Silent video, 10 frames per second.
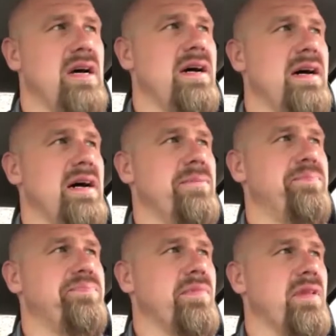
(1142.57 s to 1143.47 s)

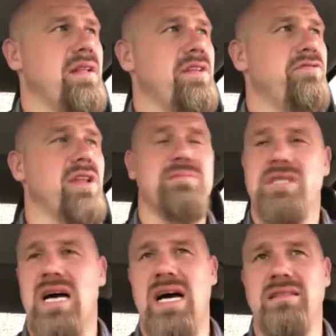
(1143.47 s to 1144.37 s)
Um, on the flip
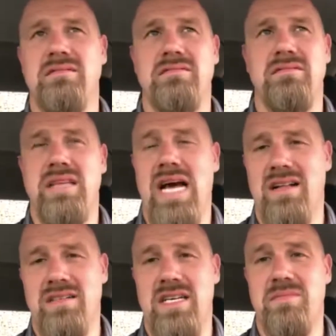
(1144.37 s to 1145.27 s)
side,
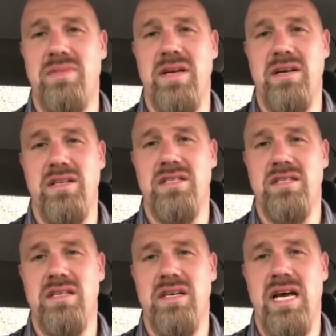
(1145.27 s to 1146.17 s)
Dallas had, is
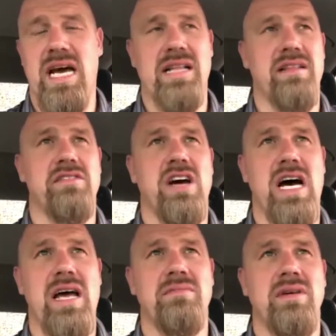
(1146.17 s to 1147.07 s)
at the
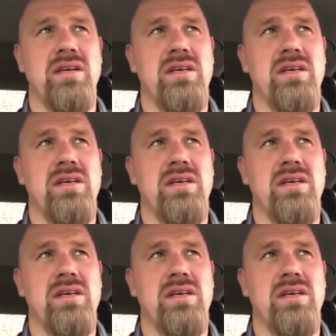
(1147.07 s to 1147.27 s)
time